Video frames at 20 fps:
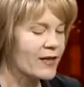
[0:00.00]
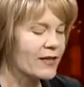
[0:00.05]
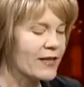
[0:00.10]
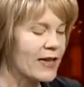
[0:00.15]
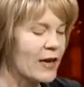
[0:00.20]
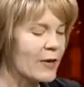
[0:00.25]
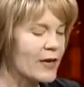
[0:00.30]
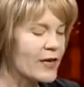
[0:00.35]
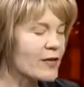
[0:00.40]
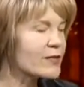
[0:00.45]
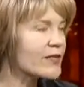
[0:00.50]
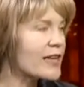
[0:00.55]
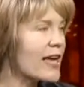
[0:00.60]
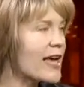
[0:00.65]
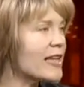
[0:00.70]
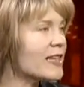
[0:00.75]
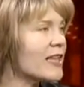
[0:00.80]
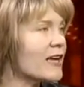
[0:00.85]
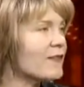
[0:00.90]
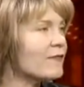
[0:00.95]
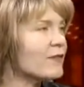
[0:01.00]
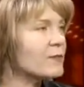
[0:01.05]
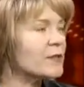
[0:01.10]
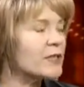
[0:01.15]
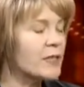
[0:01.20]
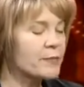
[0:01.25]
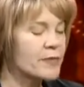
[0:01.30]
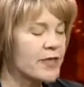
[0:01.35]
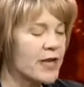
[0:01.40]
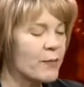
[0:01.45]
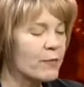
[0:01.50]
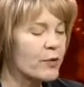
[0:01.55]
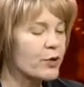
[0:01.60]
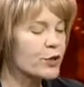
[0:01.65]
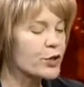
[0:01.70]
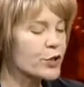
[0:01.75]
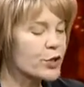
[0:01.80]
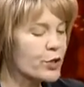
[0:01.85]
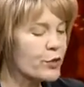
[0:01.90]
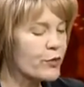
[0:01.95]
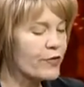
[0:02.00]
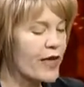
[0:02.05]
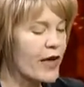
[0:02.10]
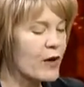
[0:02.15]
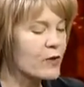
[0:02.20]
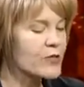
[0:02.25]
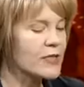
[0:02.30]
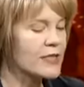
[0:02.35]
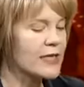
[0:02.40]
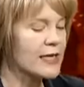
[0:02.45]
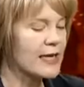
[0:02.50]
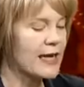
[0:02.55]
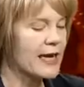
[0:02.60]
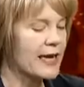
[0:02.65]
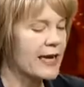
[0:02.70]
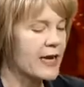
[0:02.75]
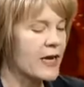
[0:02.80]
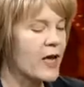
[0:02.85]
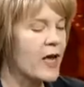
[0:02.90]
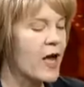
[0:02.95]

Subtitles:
Now, here's a headline from September 2008.